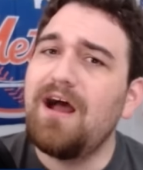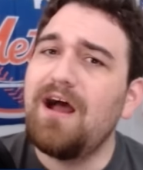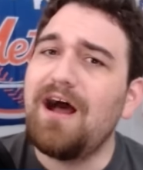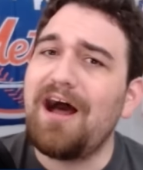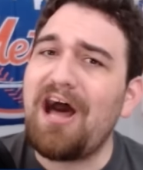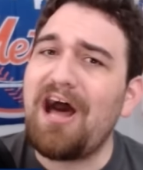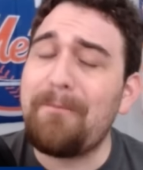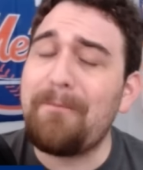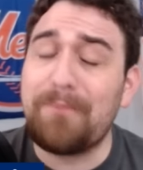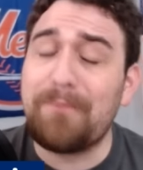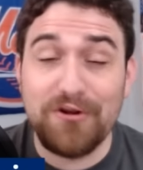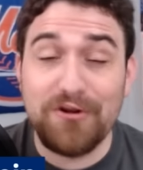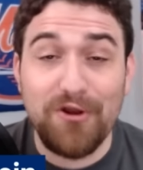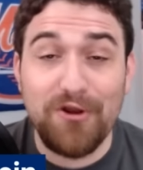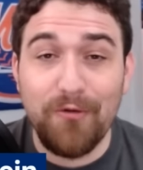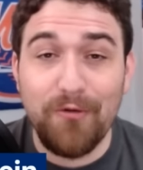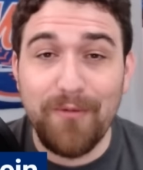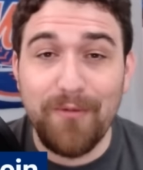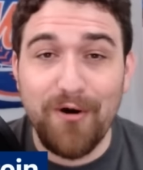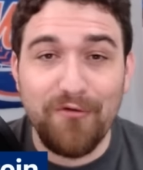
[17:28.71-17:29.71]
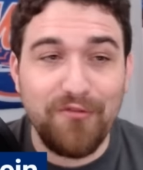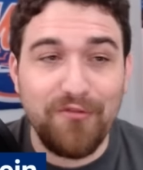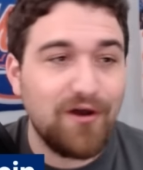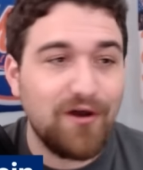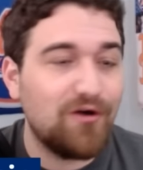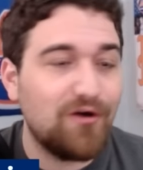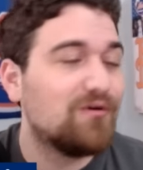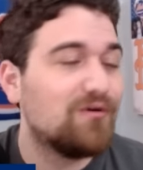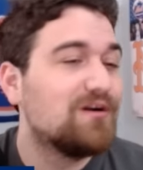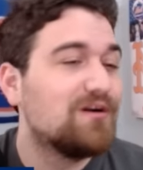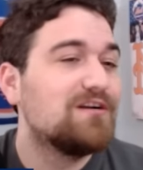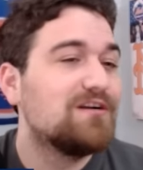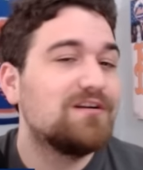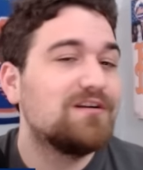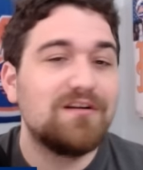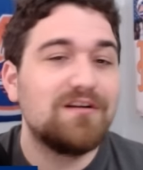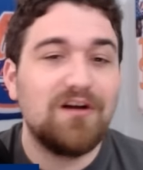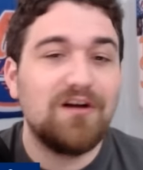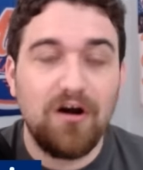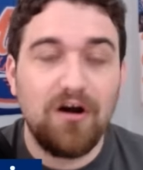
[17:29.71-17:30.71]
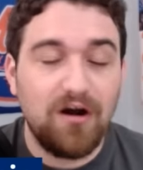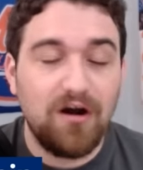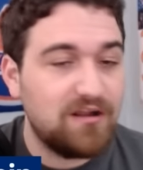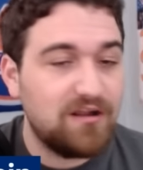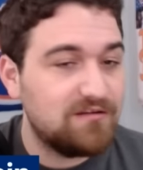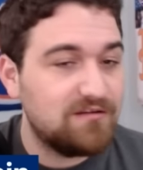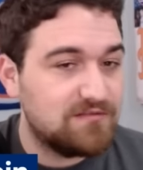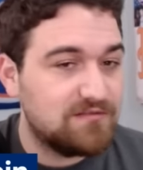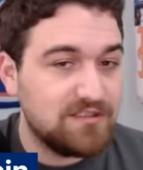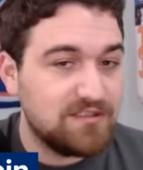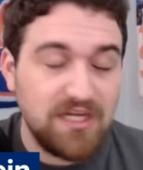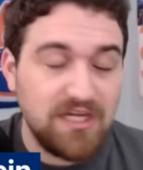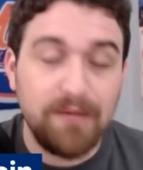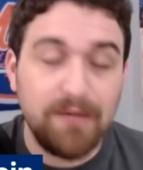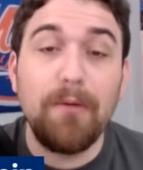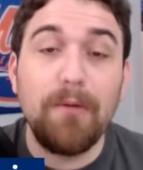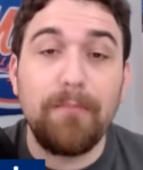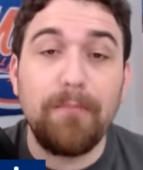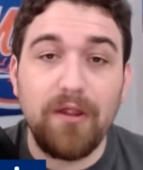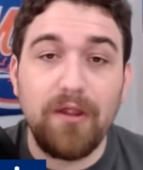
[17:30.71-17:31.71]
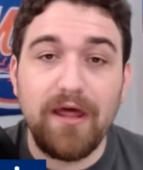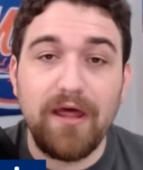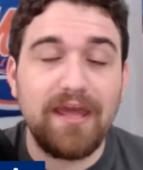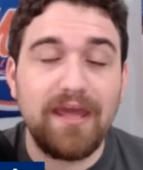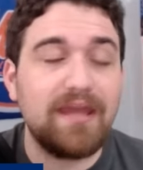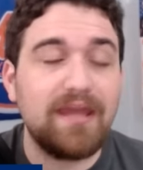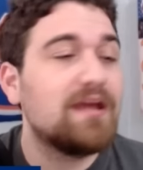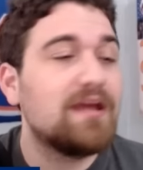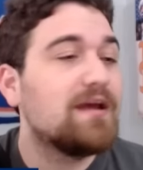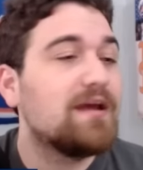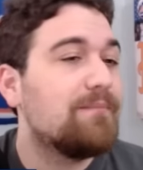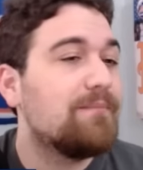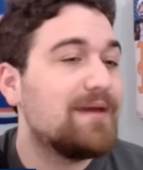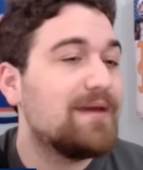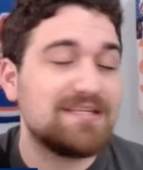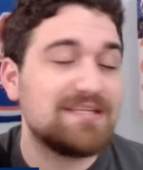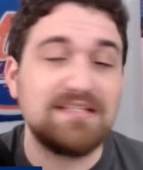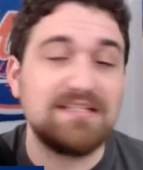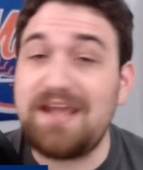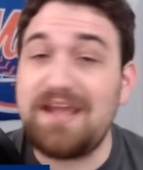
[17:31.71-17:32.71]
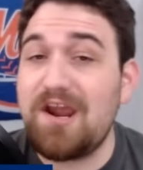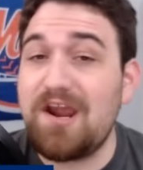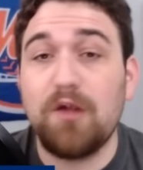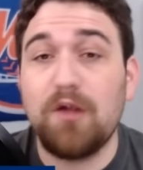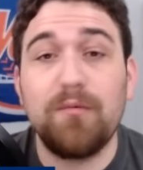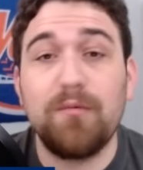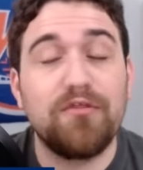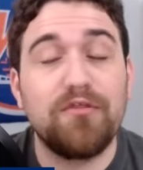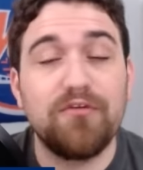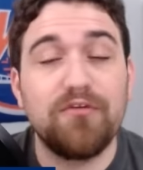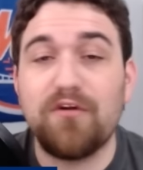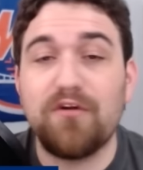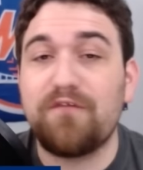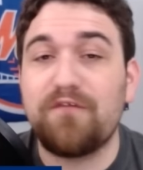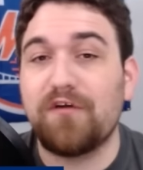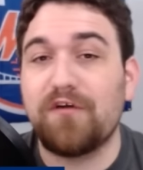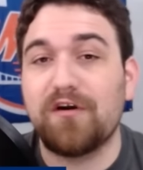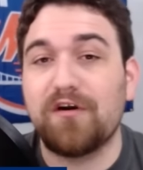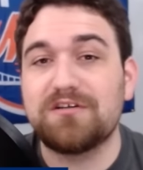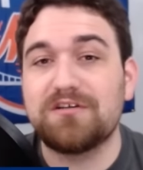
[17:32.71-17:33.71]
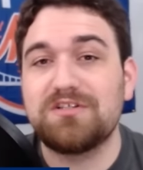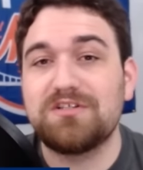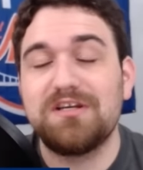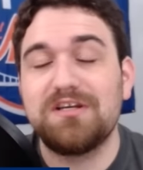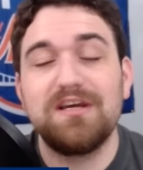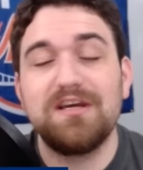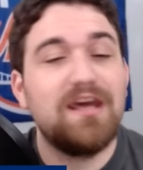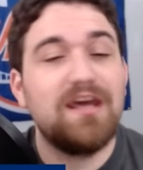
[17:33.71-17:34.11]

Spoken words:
Perdomo, though, on the double play, makes a terrible throw to first,